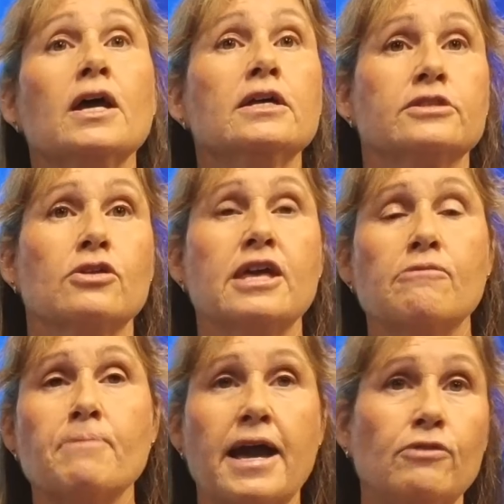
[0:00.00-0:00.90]
So
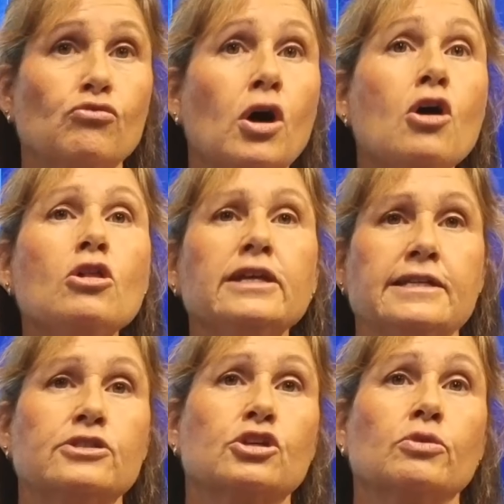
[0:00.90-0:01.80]
their main role
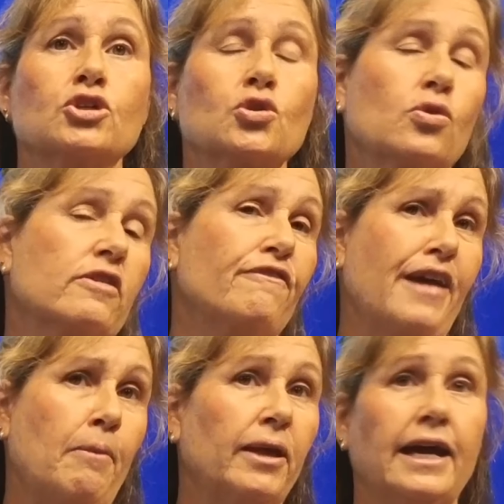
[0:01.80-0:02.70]
is to ensure the
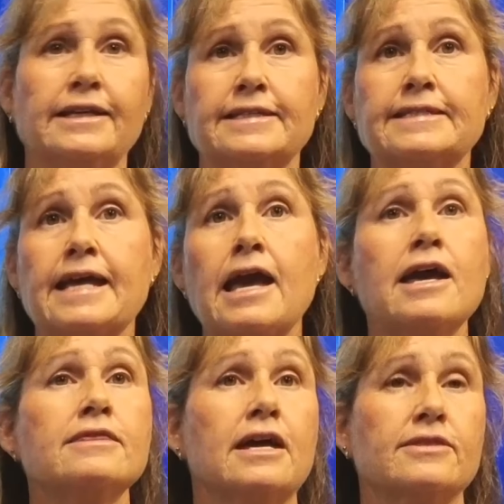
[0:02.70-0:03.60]
family
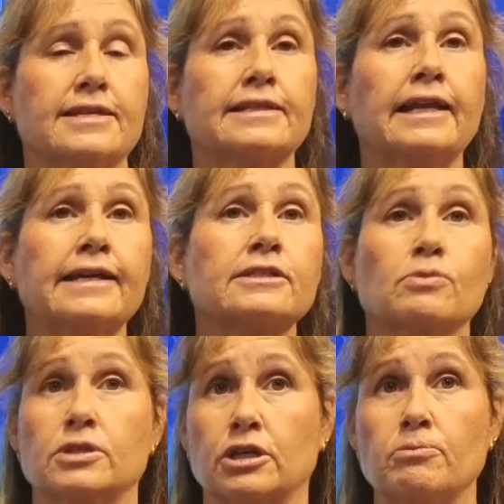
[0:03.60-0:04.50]
understand that there's links
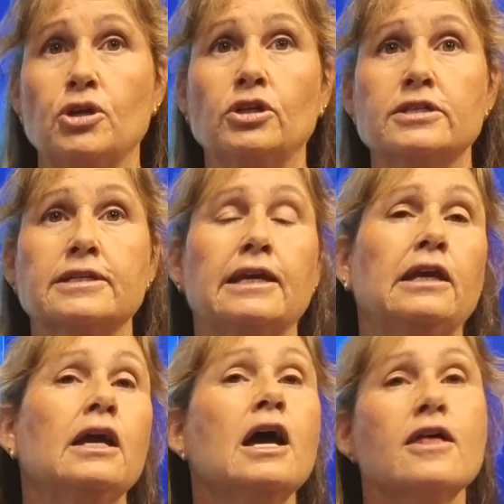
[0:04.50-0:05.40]
with
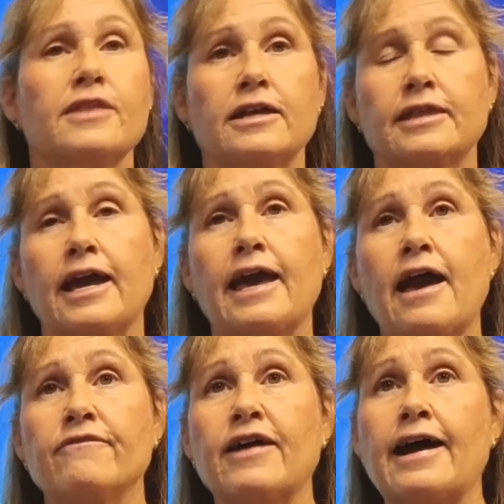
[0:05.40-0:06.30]
community, that they
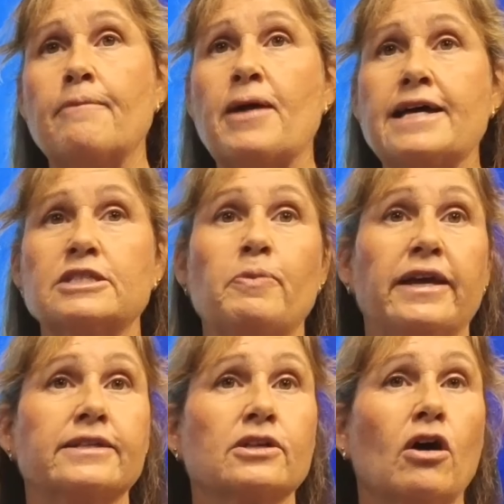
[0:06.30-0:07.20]
have
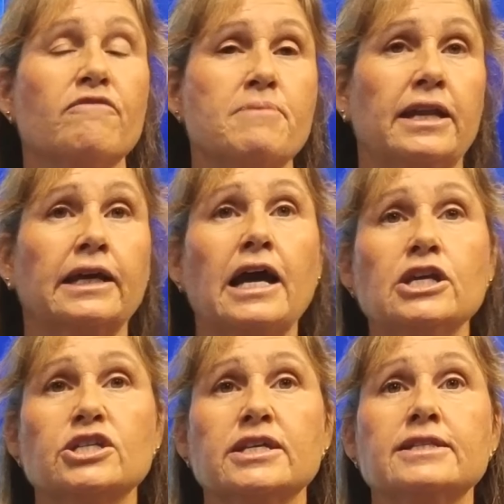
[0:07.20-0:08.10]
aspects of
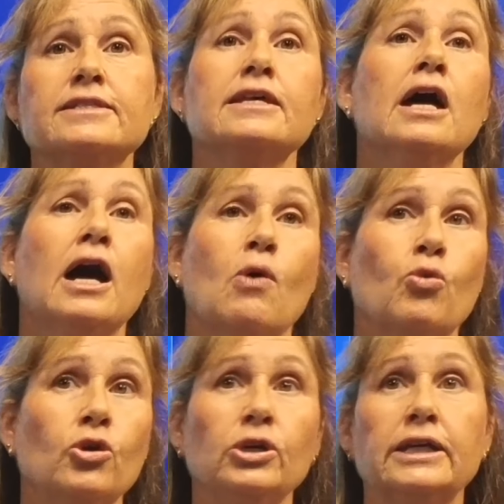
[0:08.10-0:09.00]
medications,
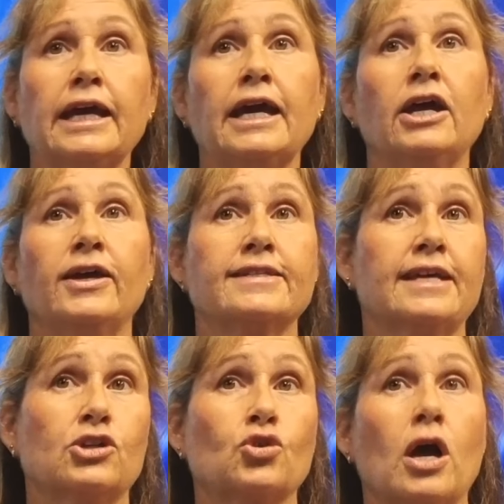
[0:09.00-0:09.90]
wound care,
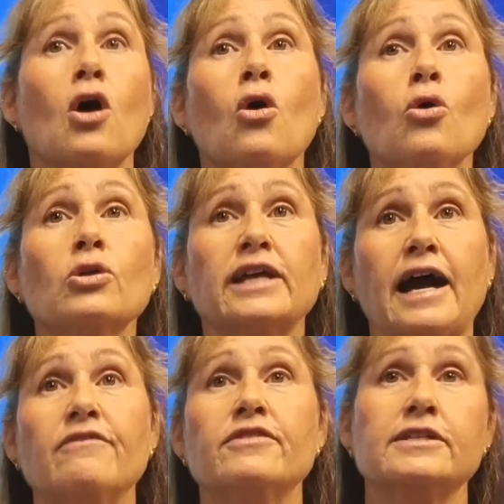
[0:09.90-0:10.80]
etc., all
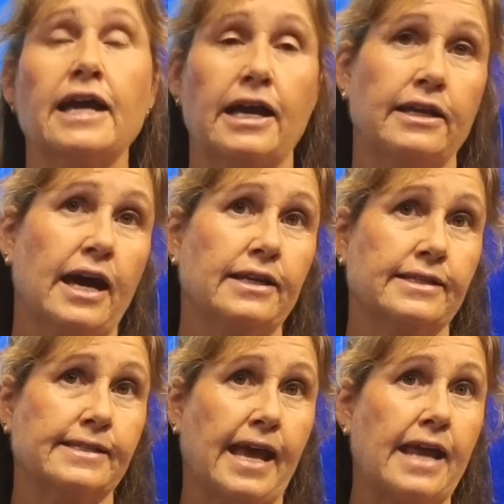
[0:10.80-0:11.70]
covered and
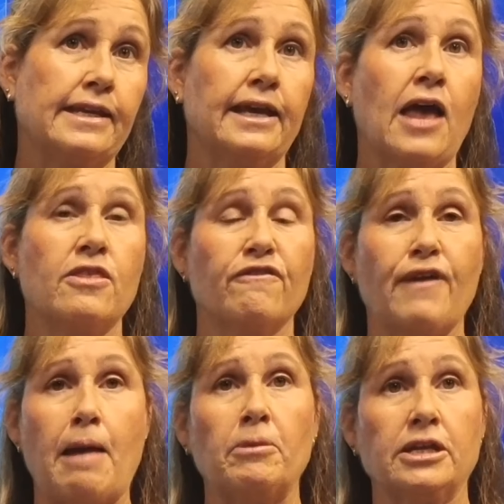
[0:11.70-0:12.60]
understanding, and the
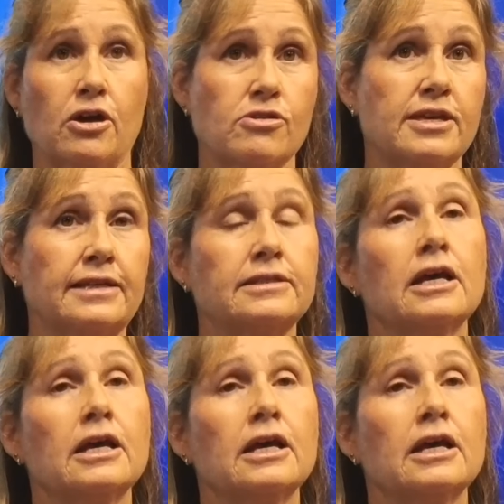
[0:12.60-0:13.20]
family know this.